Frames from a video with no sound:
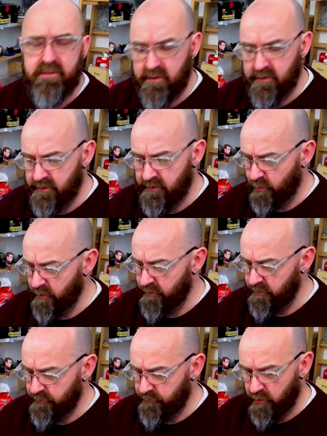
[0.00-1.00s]
that I kind of want
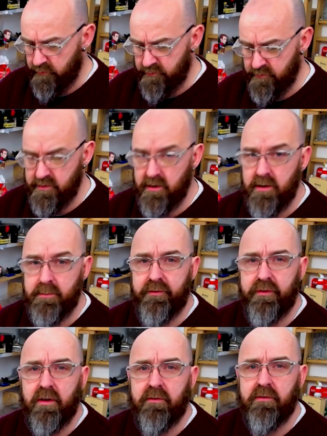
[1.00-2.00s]
this for is obviously a little bit
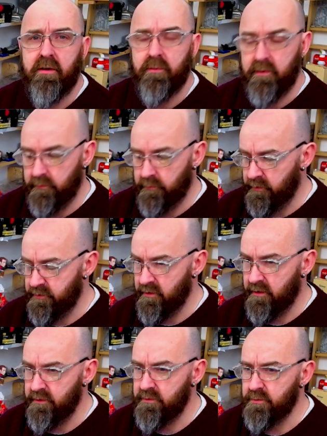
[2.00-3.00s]
further on when I'm going to
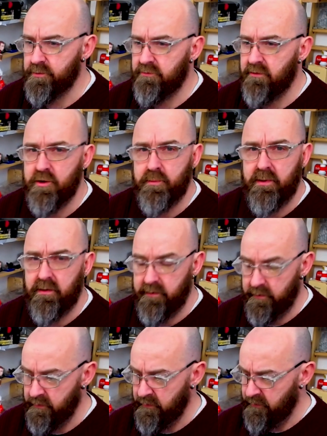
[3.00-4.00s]
start doing some scratch
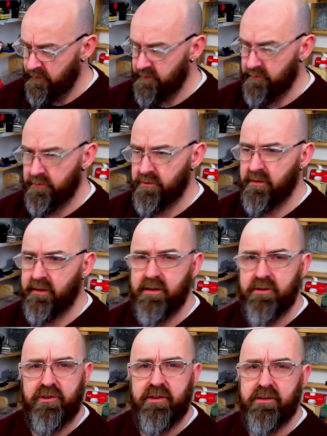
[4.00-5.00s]
building, is I'm just going to get
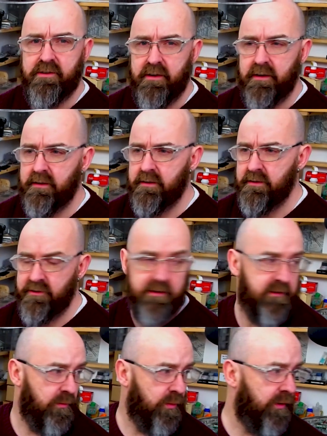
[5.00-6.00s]
sheets
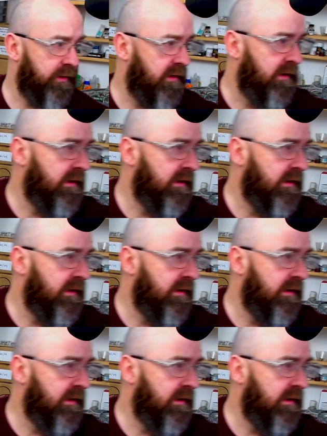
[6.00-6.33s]
of wood.